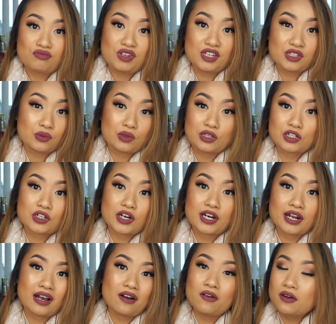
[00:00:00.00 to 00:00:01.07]
I just want to try
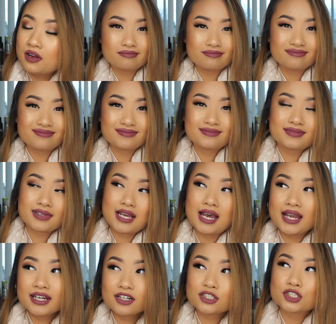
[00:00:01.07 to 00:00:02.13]
it out.
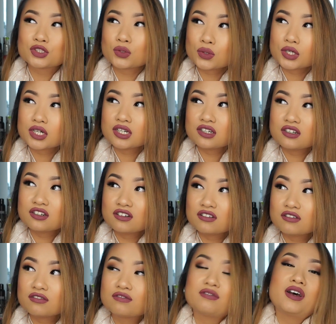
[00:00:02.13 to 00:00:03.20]
Kind of sort
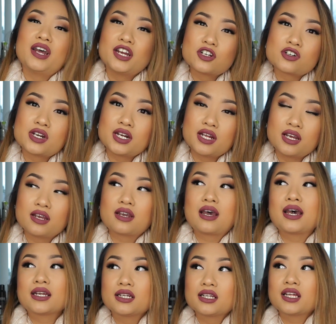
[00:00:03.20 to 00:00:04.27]
of hydrating,
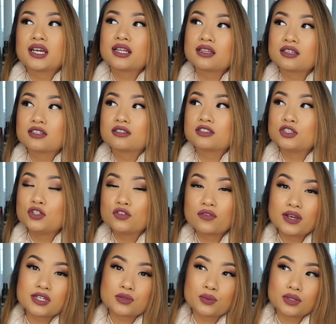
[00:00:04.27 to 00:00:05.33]
kind of like the Too
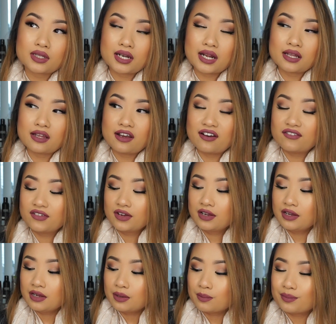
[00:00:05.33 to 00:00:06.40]
Faced one that I love,
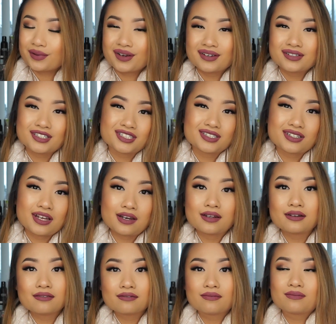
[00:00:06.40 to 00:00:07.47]
but just not
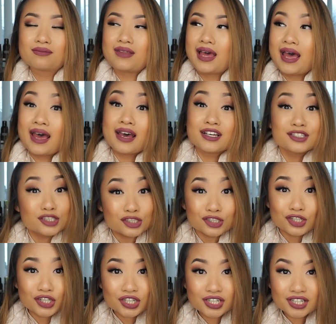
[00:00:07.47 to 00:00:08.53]
as
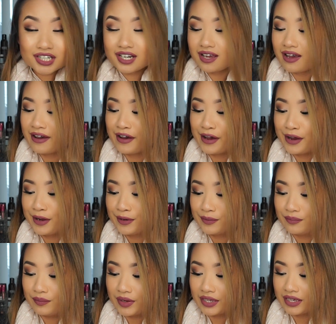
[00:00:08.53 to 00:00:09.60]
good.
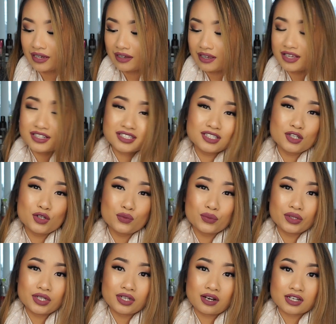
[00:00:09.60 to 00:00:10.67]
But yeah, it's still a
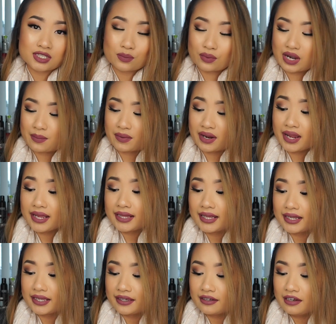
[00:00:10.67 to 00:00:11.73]
really awesome primer. I
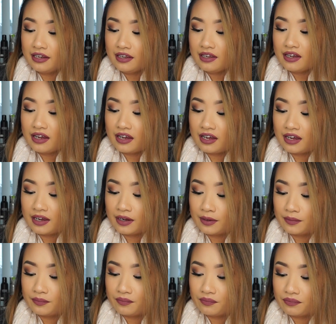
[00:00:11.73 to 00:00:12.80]
like it,
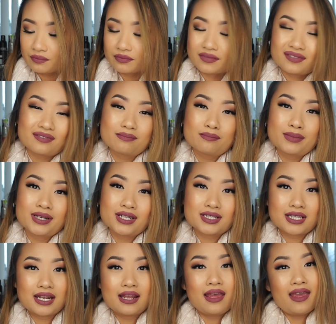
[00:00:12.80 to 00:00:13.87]
but
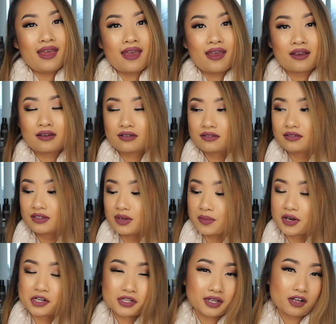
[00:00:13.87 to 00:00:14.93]
it's kind of
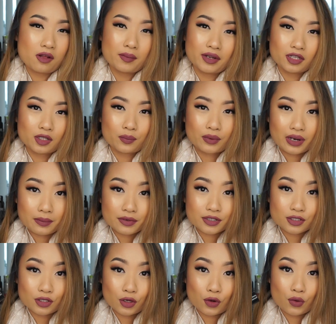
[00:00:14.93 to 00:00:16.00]
compared to like all my other primers.
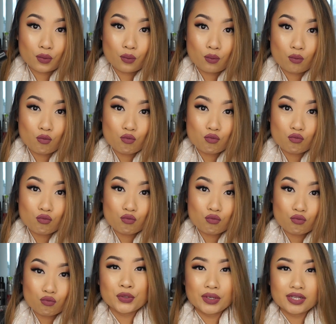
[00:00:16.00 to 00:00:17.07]
So
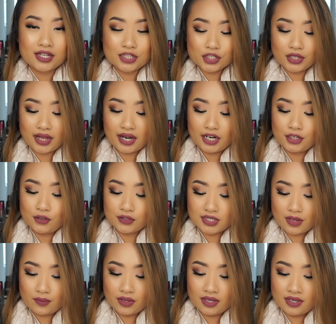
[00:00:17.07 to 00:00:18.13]
a cleanser that I used
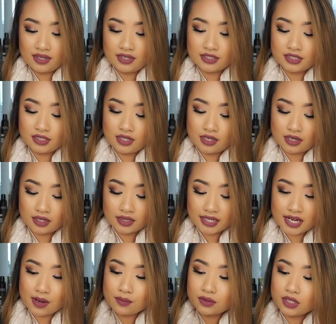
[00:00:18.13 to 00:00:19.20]
up is the
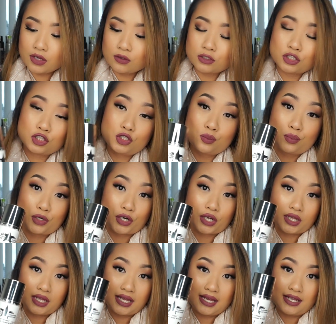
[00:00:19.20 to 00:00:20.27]
Glam Glow Super
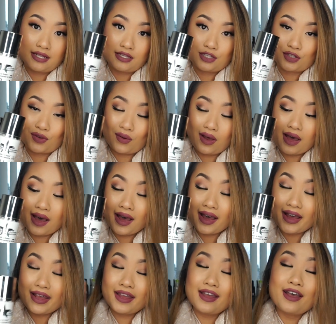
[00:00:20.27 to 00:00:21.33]
Cleanse. So
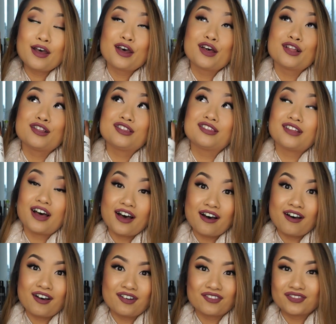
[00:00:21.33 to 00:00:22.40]
I
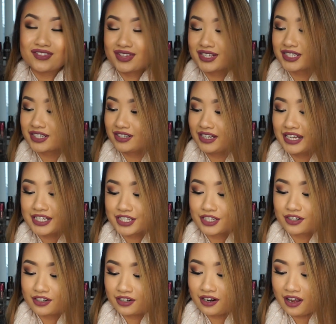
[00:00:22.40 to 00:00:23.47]
love this
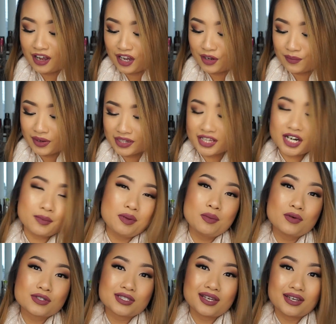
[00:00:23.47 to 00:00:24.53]
cleanser. A lot of
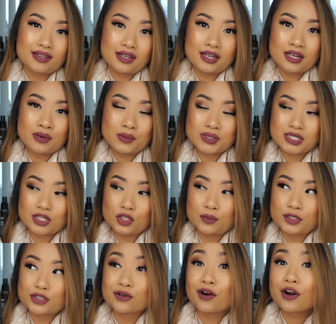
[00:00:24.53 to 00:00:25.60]
people say that it was a little
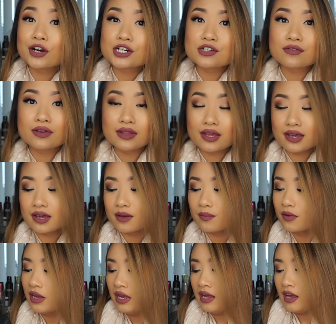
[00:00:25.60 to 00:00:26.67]
bit too harsh for
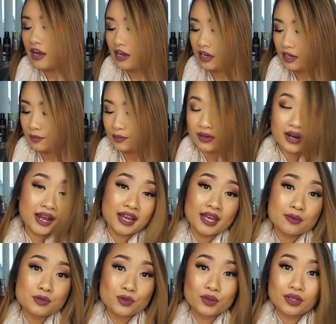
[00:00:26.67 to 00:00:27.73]
them, but I
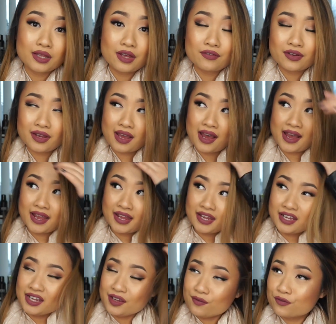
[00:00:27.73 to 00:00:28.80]
absolutely love it.
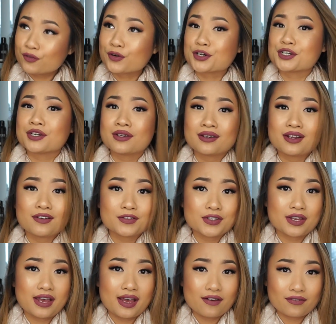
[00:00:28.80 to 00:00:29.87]
I am fortunate enough
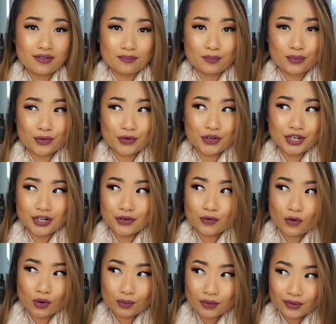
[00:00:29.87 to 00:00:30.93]
to have pretty
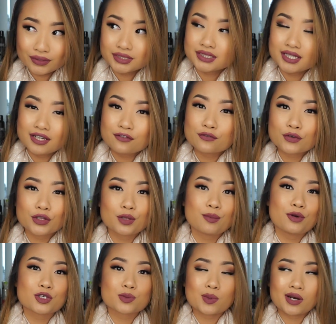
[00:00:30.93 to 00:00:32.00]
normal skin for the
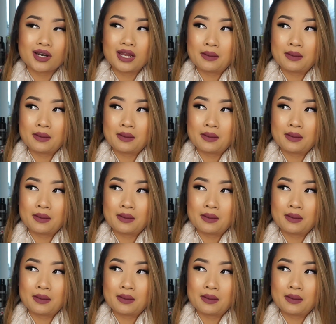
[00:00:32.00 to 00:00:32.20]
most part.